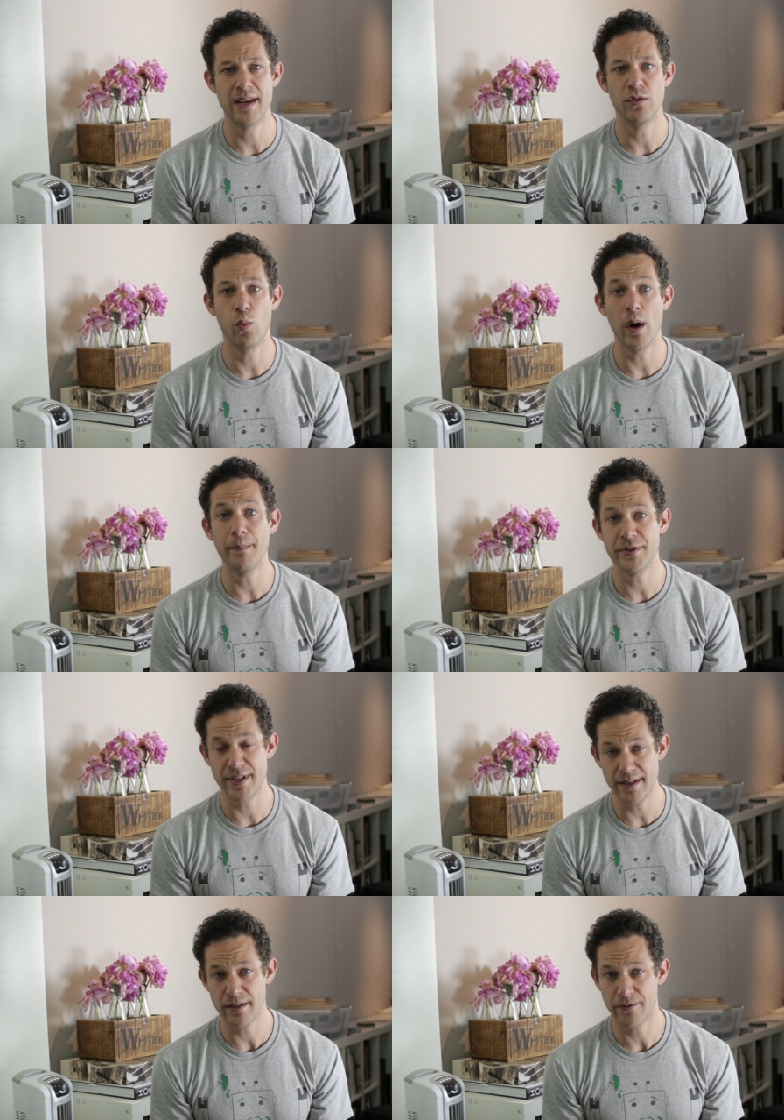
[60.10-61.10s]
say, is
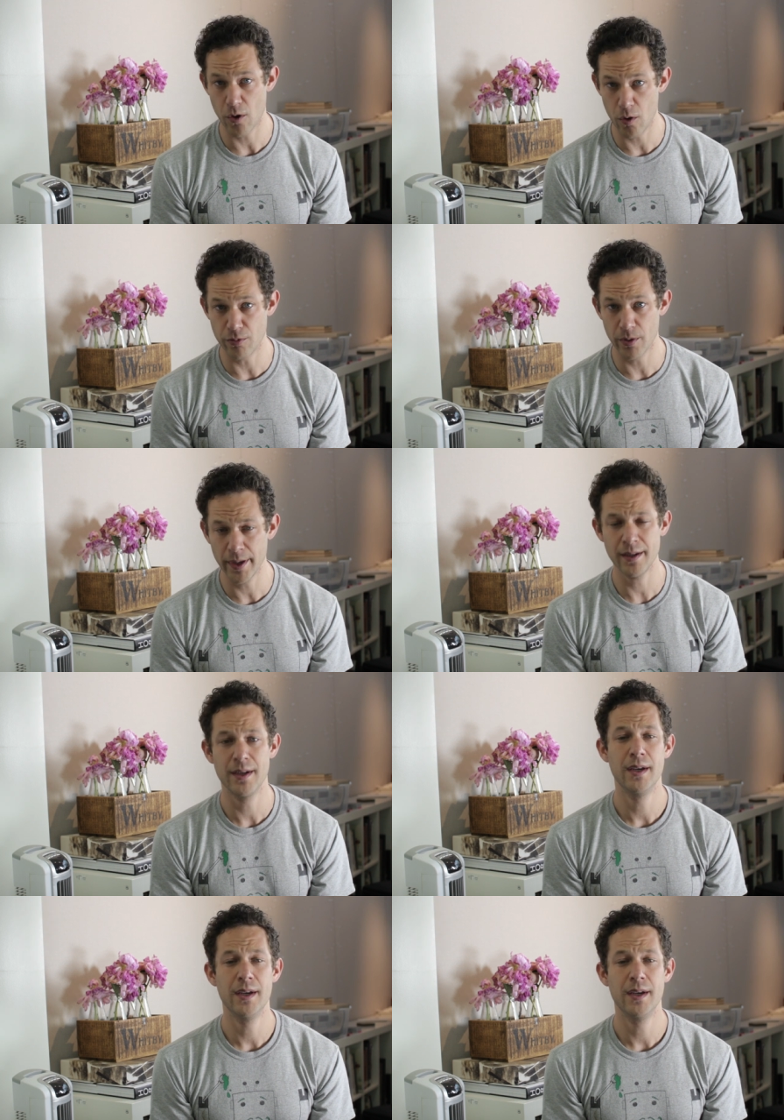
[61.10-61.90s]
1% if you're home brewing.